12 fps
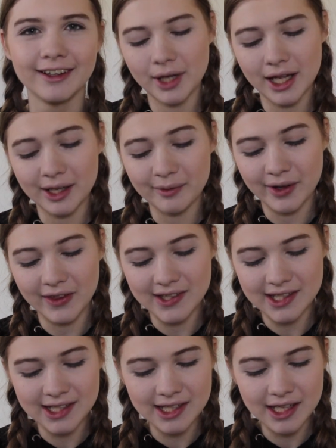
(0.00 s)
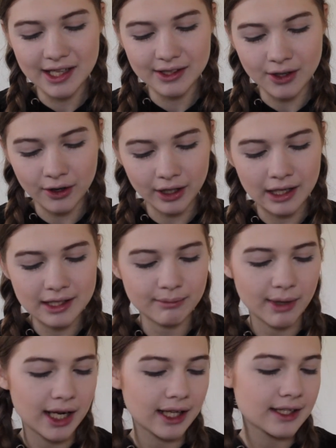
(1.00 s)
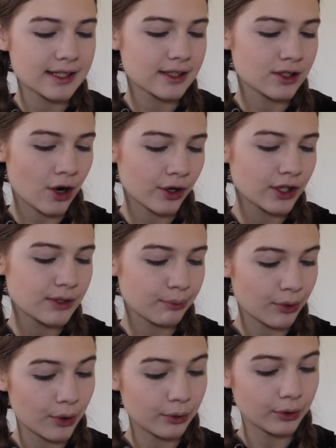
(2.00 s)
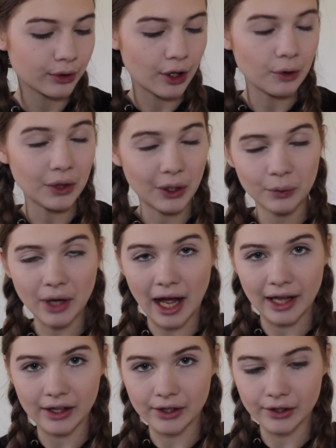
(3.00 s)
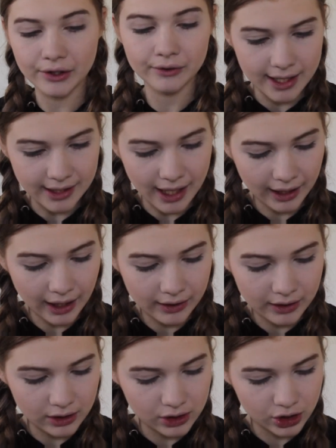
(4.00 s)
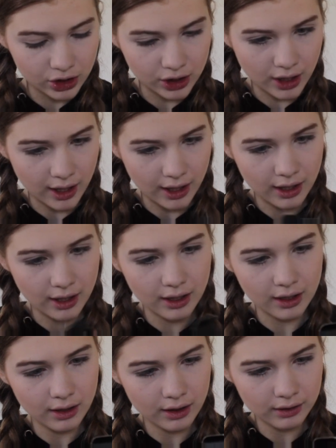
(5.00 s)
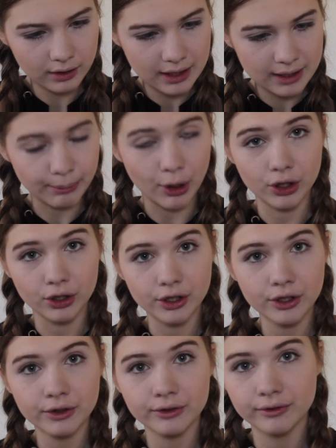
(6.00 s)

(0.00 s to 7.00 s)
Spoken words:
But anyway, this is the Tarte Cosmetics Tarte Pro Glow Liquid Highlighter, and I got the shade Sparkler.